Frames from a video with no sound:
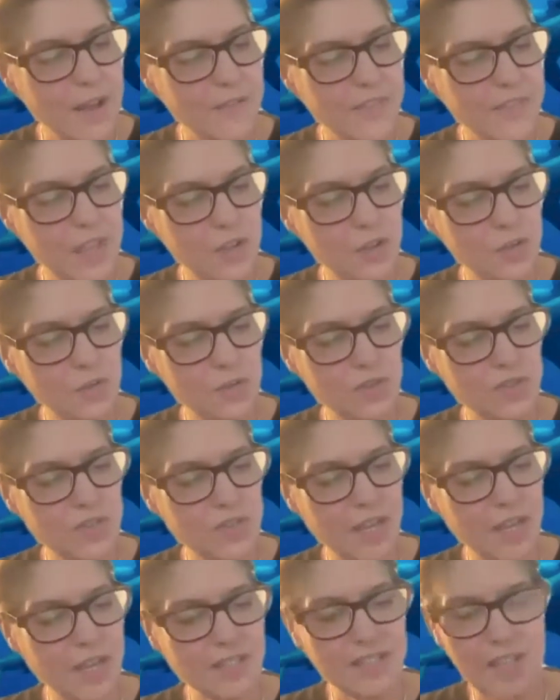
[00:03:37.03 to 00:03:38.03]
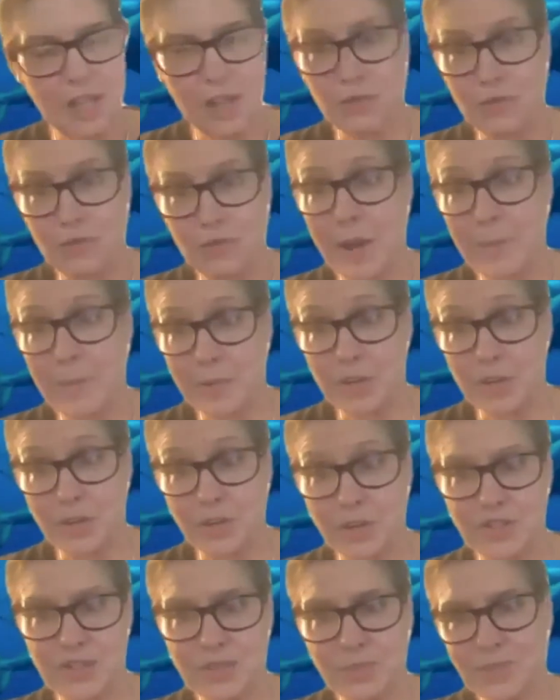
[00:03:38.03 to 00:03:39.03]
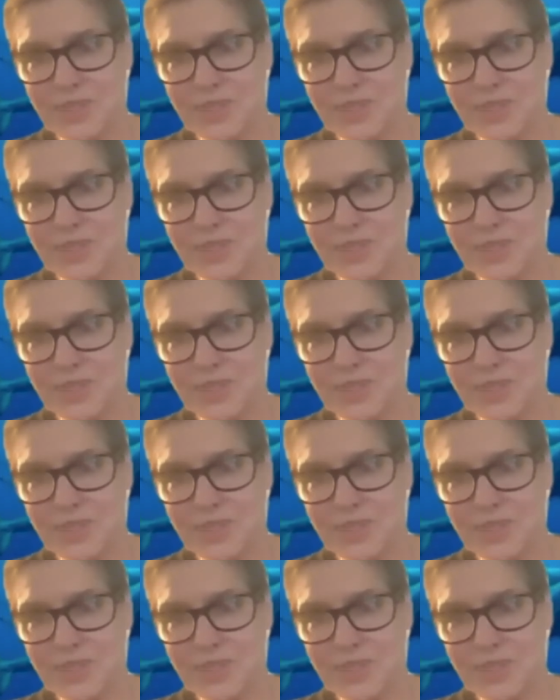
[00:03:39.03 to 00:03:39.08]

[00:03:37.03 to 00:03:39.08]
they used accelerometers,